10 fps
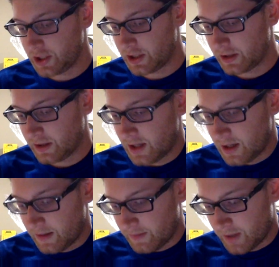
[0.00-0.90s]
year,
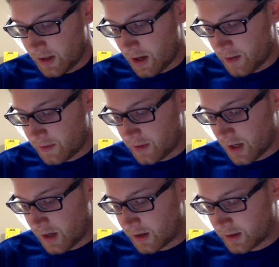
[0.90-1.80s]
but they really
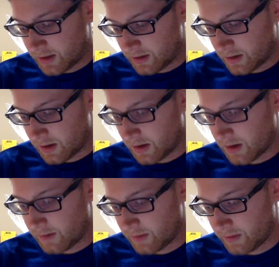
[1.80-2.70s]
aren't.
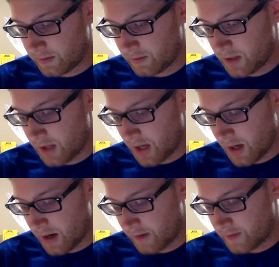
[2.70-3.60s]
We
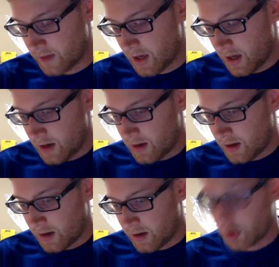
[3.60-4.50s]
have
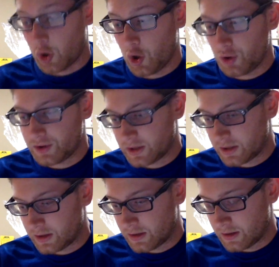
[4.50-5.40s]
the
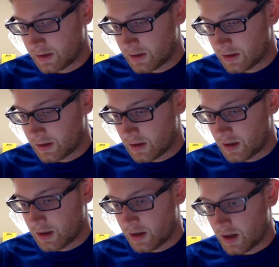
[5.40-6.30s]
Colts
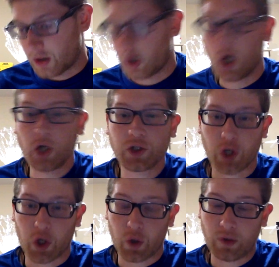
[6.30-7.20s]
are
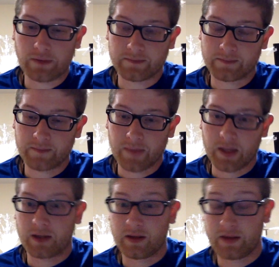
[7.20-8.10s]
also
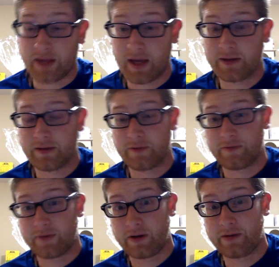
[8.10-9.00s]
then
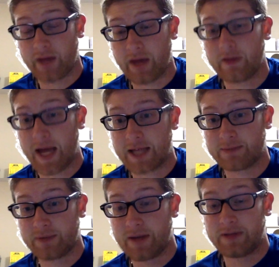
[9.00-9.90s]
very dead
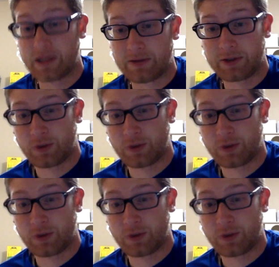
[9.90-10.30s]
last place, too, as